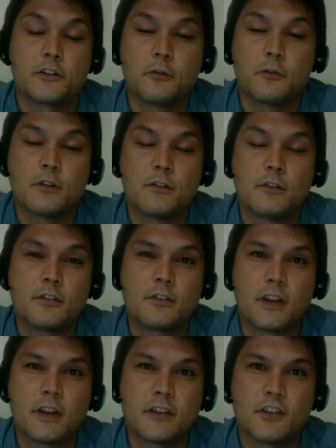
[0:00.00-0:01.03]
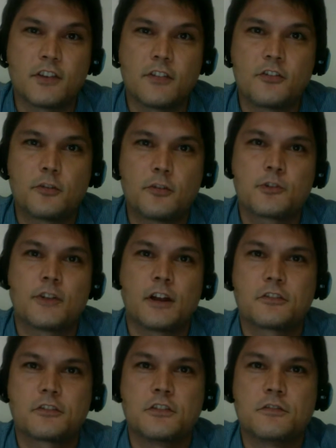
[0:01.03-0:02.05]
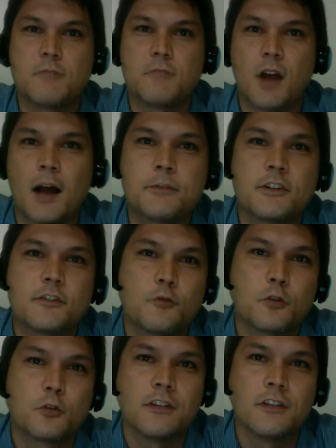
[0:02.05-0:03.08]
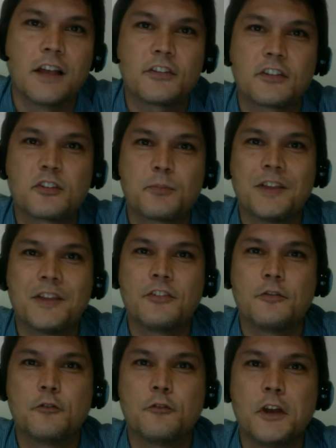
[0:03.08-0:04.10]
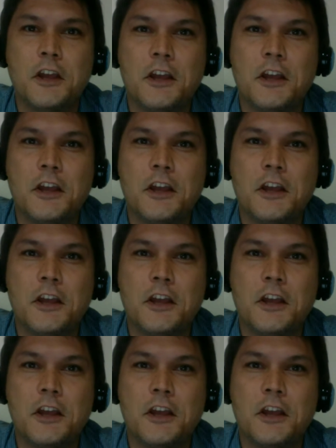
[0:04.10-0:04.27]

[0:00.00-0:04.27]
So what it looks like is that consumers are actually opting for less expensive